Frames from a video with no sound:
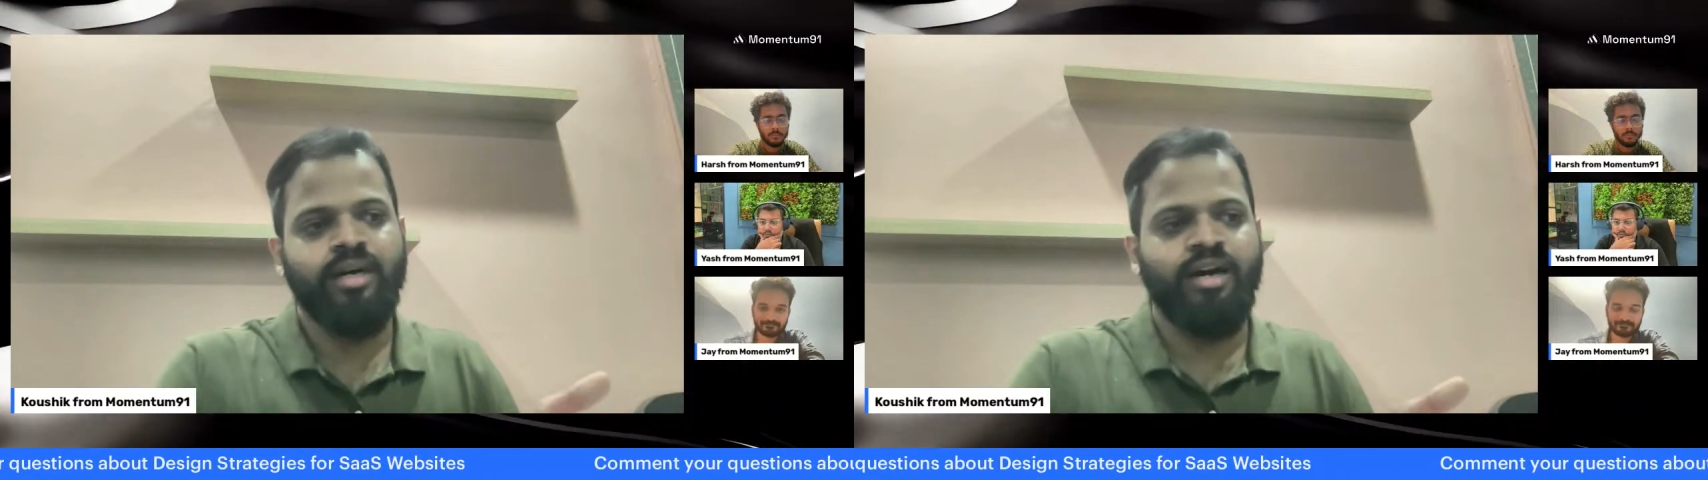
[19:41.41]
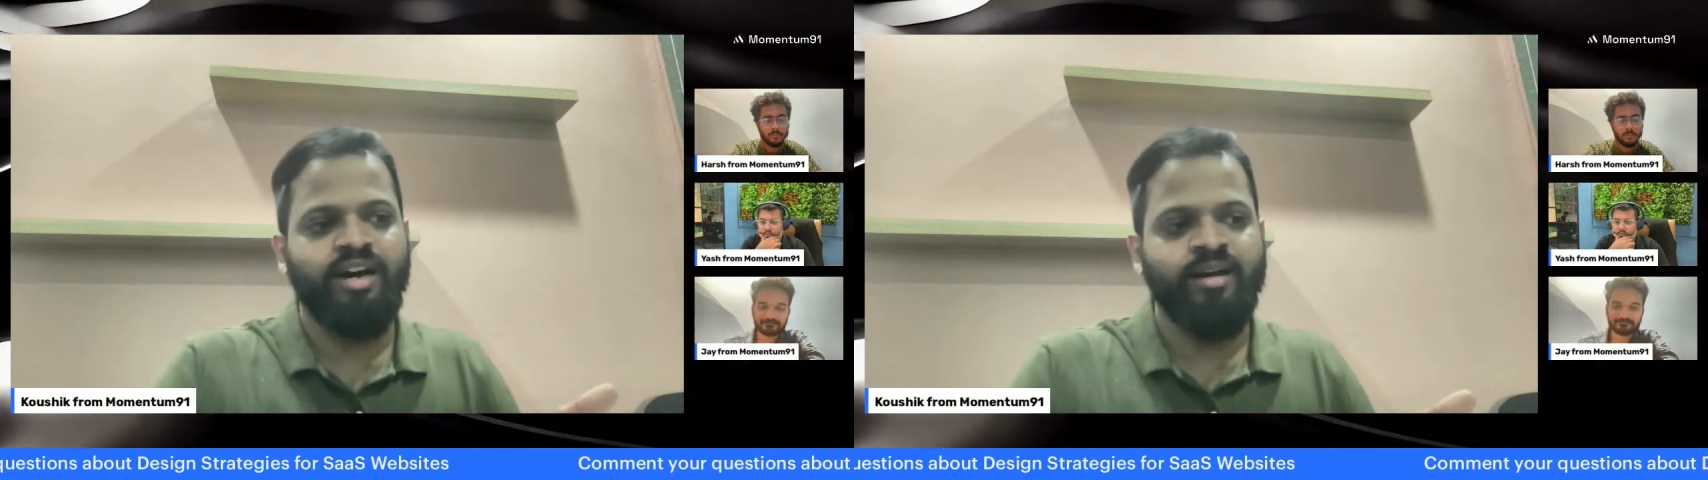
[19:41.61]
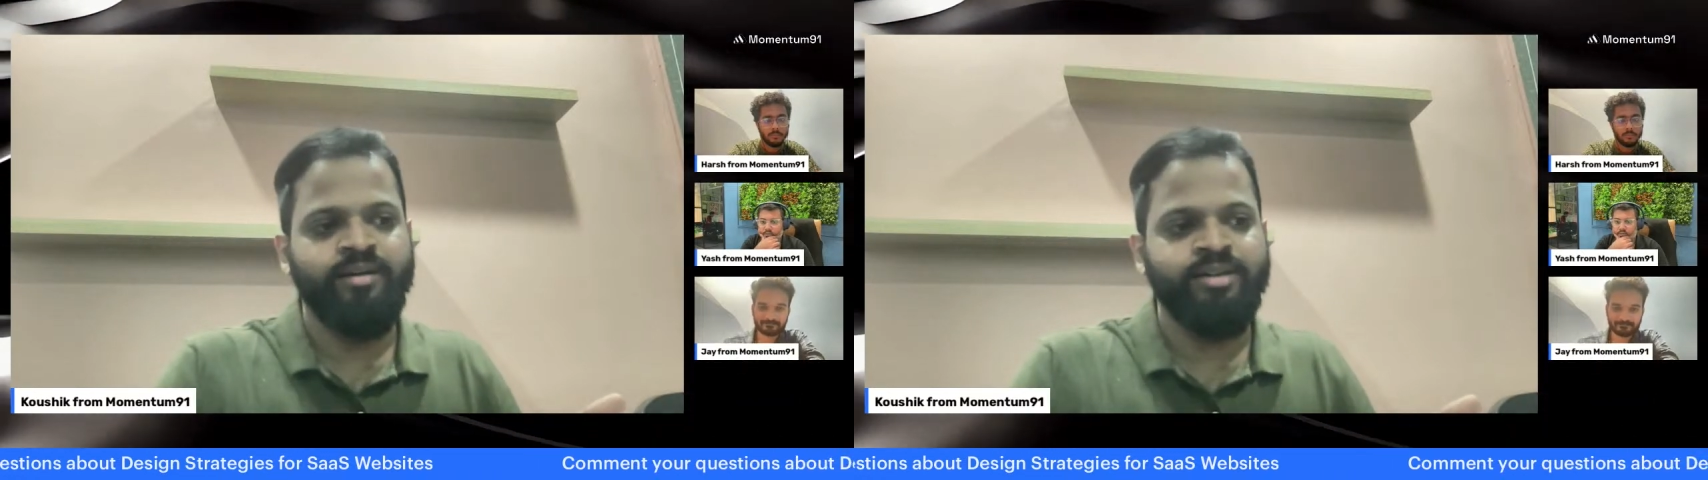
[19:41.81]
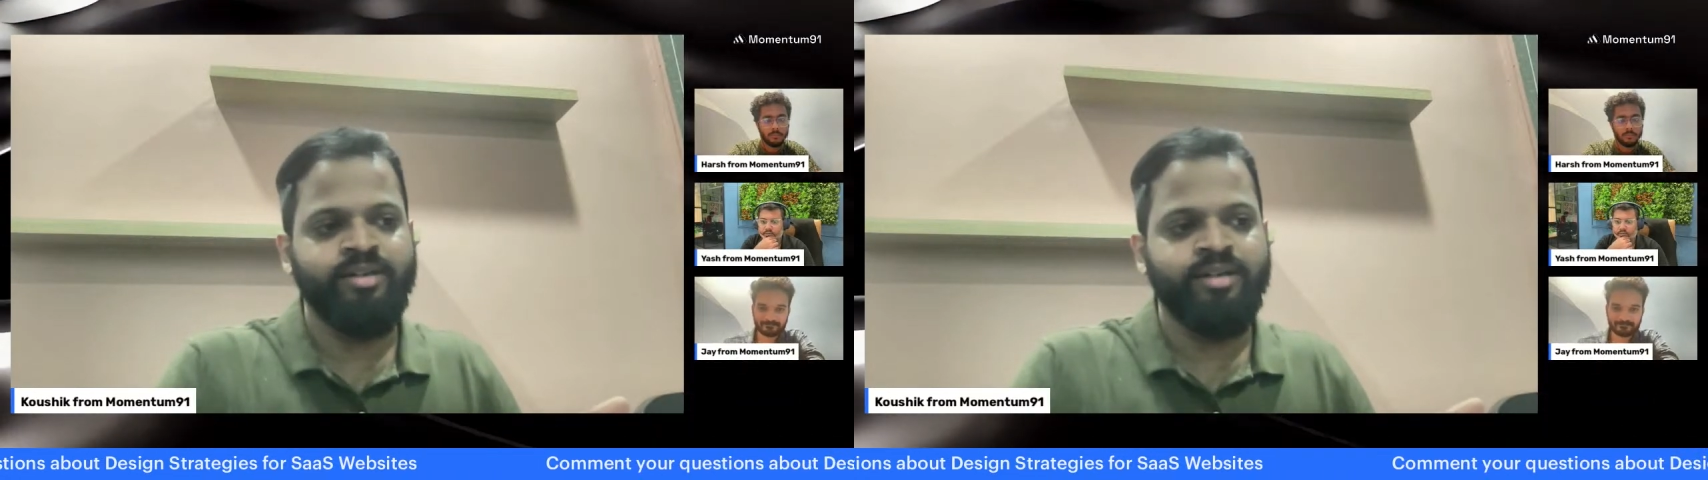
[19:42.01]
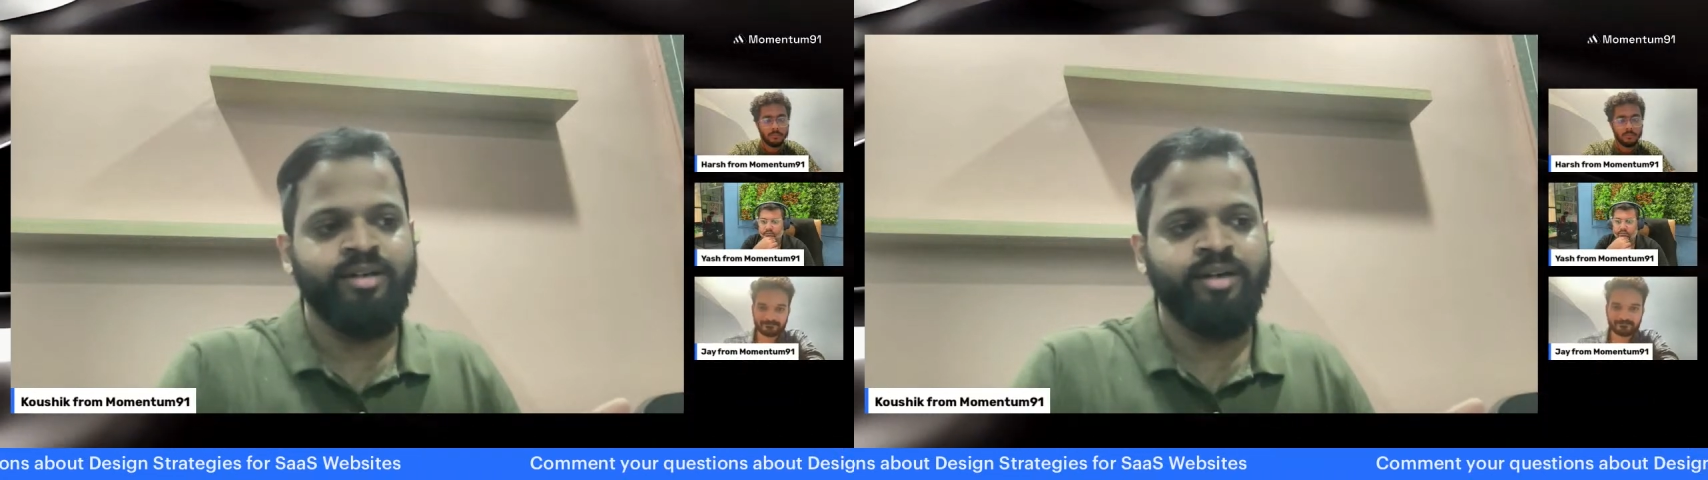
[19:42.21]

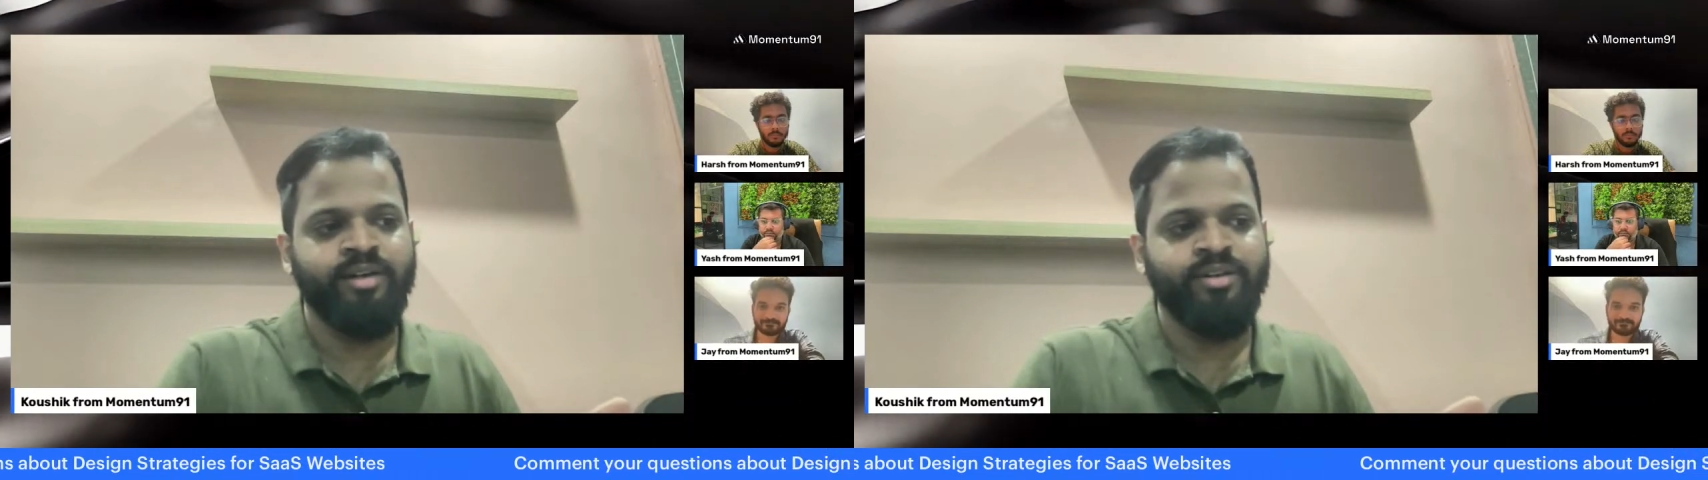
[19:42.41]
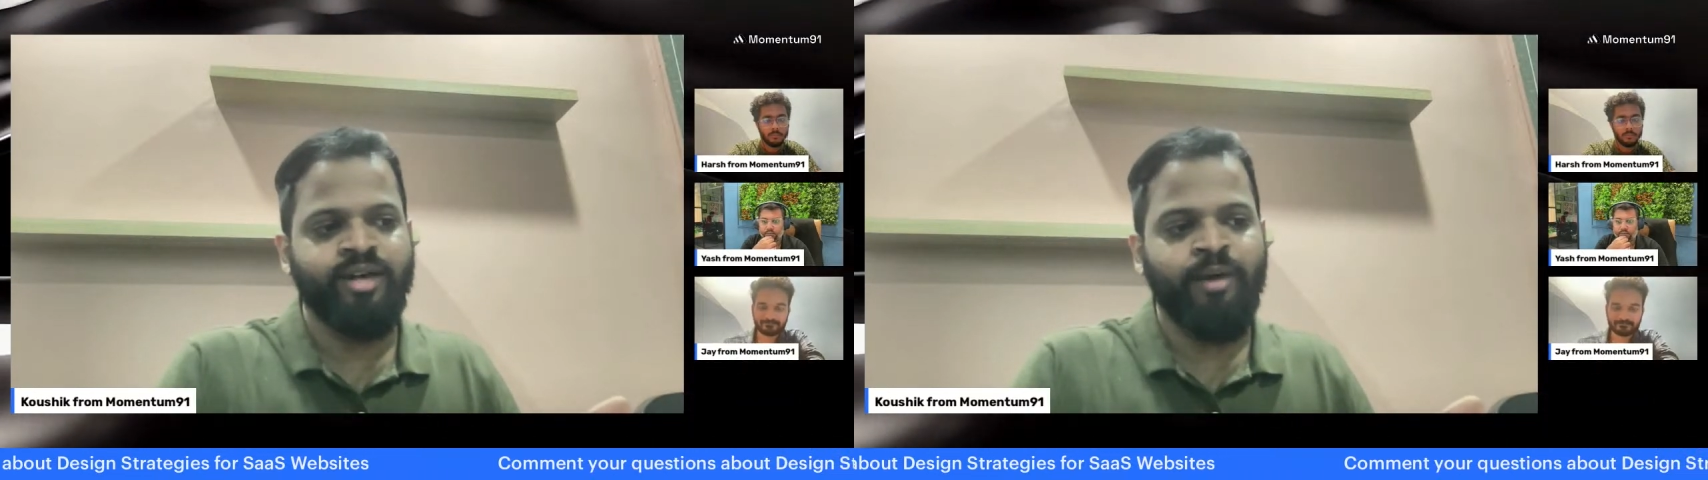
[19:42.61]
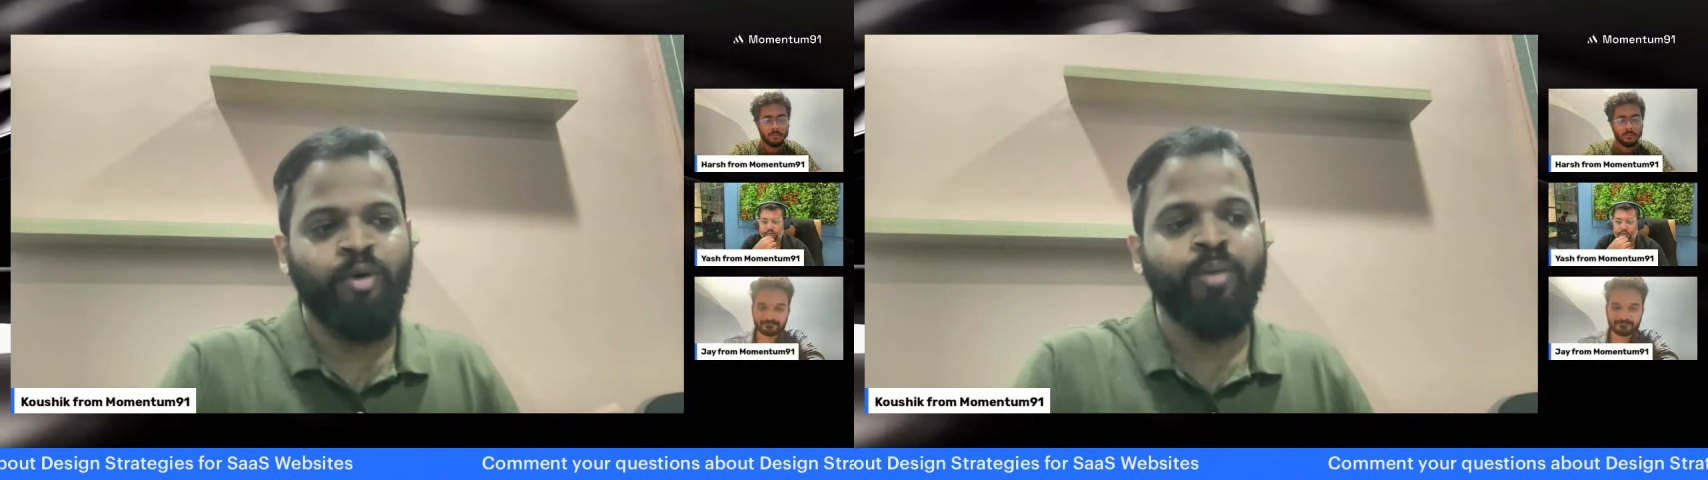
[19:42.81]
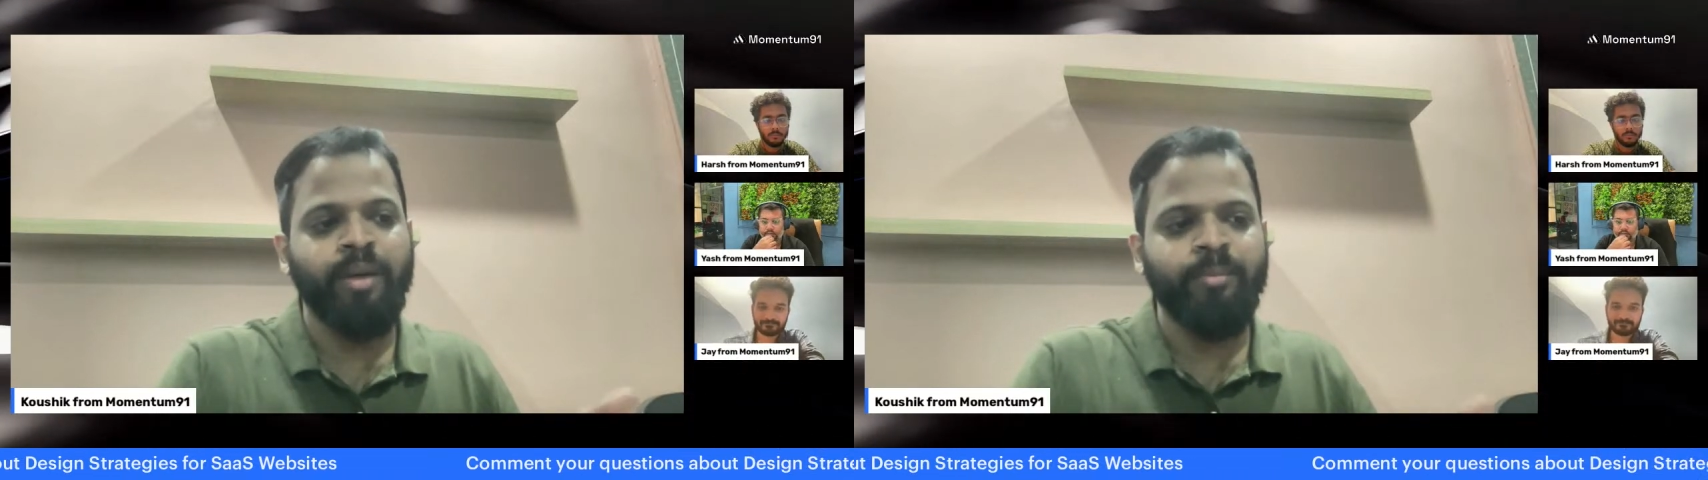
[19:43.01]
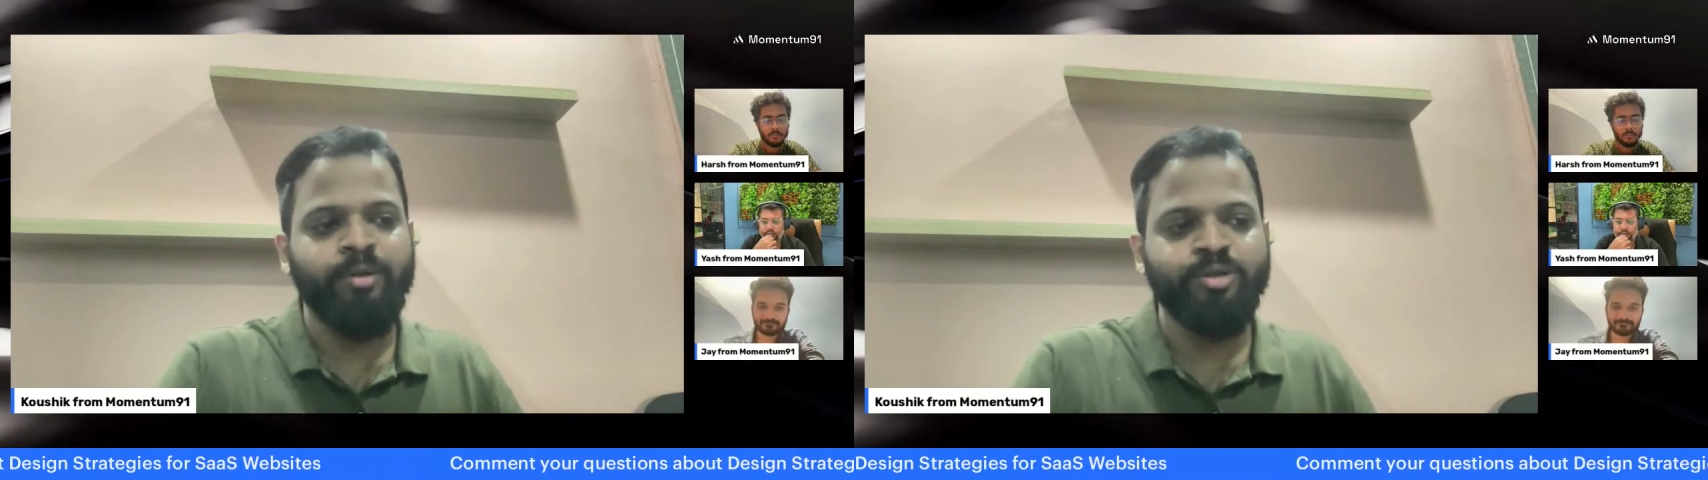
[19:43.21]
I want people